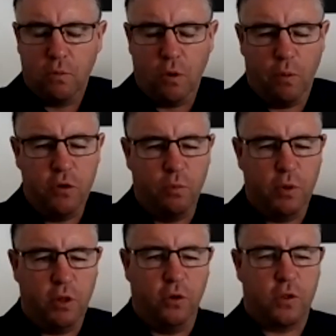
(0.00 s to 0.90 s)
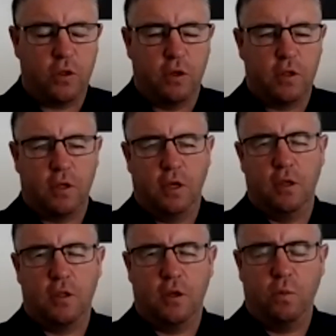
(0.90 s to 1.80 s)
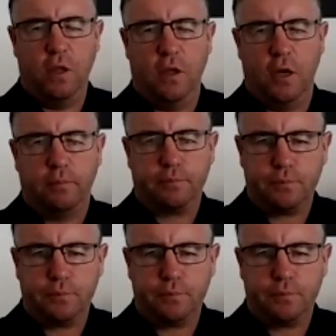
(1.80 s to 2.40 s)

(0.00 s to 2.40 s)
What we normally also see is that when the